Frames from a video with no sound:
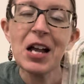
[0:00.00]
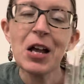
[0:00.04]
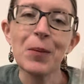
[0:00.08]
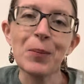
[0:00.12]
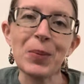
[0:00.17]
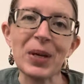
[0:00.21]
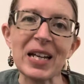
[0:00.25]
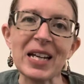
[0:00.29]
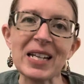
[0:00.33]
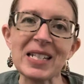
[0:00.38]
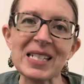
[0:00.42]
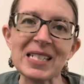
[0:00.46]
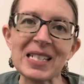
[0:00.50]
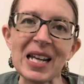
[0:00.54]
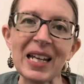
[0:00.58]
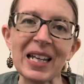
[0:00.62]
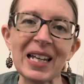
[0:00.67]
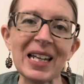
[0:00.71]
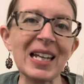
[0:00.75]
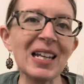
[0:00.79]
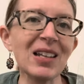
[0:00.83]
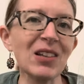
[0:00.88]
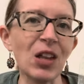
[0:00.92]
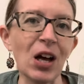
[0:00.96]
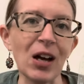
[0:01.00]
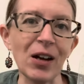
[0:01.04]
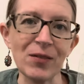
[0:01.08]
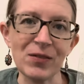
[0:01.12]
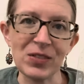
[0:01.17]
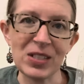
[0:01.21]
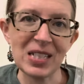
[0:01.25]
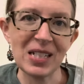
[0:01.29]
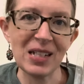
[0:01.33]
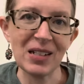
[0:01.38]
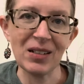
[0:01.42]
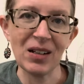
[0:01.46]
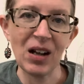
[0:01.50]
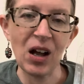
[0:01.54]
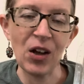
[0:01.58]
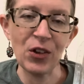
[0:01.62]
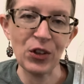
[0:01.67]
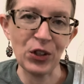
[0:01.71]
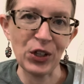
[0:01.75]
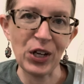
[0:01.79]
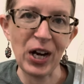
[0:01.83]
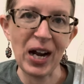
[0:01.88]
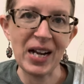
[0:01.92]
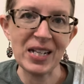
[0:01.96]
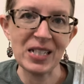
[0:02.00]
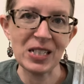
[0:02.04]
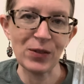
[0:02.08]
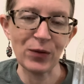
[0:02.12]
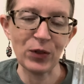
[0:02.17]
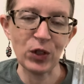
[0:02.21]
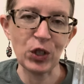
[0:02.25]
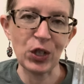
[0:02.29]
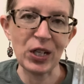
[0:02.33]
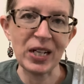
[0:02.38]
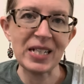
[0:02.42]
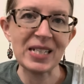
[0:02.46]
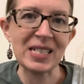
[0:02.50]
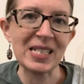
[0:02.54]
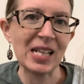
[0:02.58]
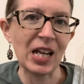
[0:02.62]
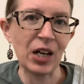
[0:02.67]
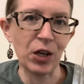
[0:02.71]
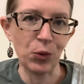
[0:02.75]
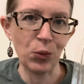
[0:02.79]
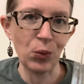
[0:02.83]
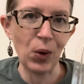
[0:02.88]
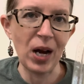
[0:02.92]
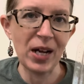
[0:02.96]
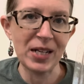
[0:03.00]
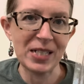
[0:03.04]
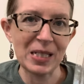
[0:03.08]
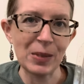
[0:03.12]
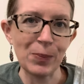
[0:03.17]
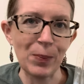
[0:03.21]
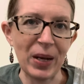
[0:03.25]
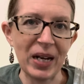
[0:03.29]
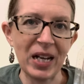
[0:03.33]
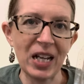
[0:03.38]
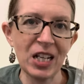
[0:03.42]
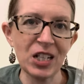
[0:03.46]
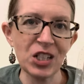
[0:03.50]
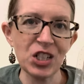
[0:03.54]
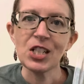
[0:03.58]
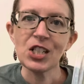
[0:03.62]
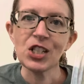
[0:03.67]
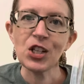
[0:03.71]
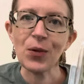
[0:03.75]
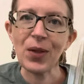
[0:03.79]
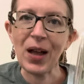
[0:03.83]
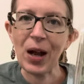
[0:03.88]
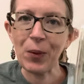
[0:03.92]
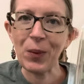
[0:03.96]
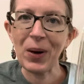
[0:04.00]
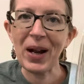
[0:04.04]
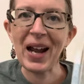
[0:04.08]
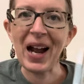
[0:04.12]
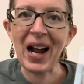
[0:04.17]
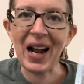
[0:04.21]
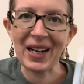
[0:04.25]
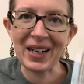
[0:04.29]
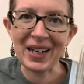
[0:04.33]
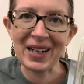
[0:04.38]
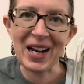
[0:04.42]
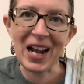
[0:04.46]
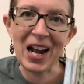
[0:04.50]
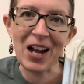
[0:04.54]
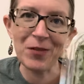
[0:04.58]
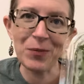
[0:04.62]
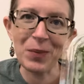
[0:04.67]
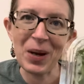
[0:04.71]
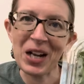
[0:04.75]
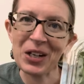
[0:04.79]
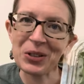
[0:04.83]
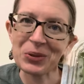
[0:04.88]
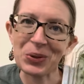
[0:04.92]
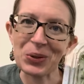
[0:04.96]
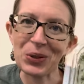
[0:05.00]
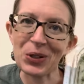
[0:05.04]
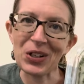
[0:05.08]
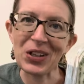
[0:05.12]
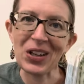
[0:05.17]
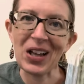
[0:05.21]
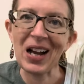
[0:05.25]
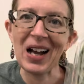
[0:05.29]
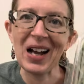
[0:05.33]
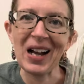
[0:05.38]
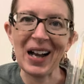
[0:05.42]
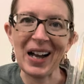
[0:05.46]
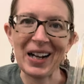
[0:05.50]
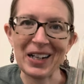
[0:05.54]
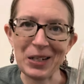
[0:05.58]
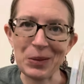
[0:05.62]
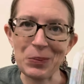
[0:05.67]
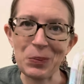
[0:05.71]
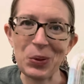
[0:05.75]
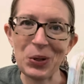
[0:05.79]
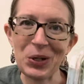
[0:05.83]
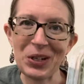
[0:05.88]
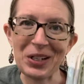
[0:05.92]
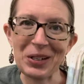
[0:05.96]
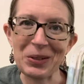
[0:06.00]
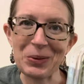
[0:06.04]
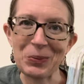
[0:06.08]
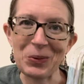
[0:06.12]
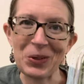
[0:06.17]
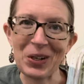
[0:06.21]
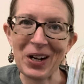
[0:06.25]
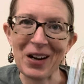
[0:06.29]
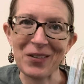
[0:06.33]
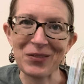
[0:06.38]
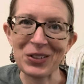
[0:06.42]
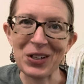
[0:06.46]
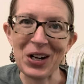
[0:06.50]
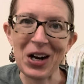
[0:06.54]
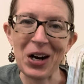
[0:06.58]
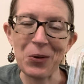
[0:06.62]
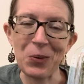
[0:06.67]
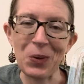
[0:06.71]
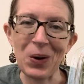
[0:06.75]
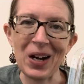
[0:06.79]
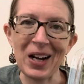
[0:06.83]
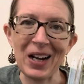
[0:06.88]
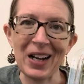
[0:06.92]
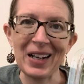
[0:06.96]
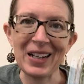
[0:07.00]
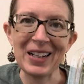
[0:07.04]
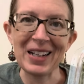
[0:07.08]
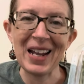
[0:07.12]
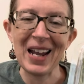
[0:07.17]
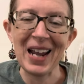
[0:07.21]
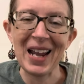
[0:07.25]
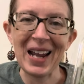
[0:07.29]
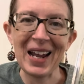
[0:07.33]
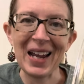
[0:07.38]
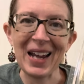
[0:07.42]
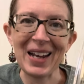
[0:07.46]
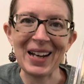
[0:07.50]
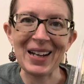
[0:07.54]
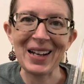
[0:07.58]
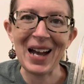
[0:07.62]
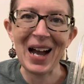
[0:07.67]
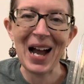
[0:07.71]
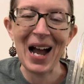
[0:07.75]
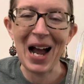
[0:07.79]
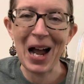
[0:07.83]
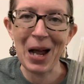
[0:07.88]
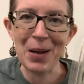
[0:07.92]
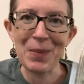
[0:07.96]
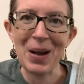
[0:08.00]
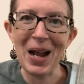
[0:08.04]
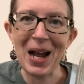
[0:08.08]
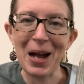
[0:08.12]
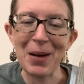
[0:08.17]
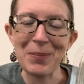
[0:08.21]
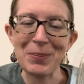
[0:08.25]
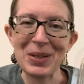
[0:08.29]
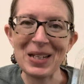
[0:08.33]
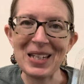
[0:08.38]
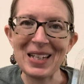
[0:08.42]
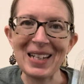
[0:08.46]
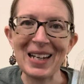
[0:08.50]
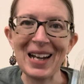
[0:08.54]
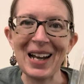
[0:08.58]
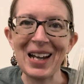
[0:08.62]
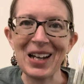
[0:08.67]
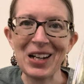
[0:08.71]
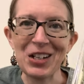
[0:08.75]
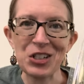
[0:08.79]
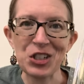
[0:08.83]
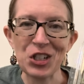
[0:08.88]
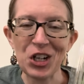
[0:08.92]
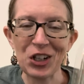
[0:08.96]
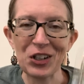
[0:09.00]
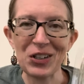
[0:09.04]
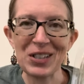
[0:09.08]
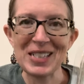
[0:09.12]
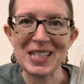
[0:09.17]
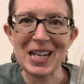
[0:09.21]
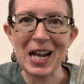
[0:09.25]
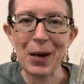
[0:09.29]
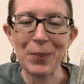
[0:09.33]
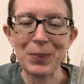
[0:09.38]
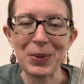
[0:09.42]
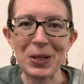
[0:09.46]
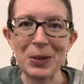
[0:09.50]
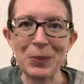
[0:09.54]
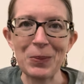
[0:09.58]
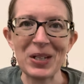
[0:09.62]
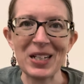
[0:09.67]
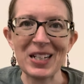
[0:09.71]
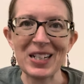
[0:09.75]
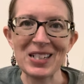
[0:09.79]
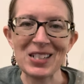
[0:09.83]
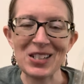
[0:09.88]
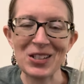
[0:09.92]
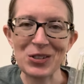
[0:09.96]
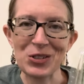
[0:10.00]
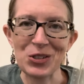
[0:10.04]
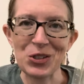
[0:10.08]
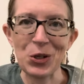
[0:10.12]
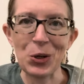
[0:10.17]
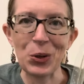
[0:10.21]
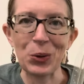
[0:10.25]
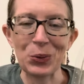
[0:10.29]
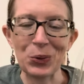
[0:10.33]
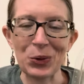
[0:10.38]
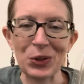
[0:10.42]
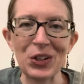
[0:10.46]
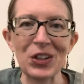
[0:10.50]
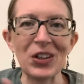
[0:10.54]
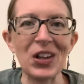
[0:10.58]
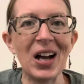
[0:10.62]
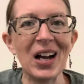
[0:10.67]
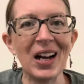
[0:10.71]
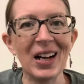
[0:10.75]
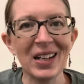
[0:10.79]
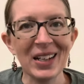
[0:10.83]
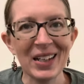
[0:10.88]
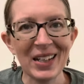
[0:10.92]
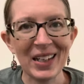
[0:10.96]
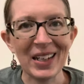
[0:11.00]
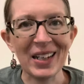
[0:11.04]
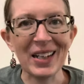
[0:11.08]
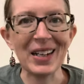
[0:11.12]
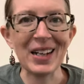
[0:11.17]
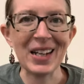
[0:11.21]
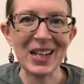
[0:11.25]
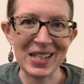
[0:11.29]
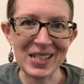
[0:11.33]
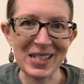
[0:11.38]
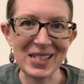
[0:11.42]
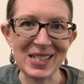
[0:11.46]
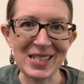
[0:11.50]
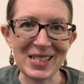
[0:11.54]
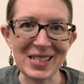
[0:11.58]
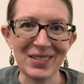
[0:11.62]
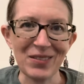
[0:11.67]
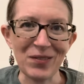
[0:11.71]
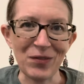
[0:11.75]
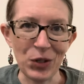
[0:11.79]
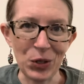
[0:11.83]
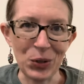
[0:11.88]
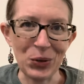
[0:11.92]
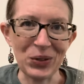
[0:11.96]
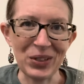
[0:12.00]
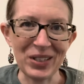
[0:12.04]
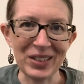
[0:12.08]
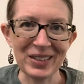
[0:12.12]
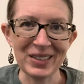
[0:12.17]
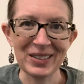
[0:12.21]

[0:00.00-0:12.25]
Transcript: because he loves other kinds of greens like raw spinach. So that way I can have my arugula, I can put it in whatever I want and I'm happy and Charlie's happy because there's no arugula in his food.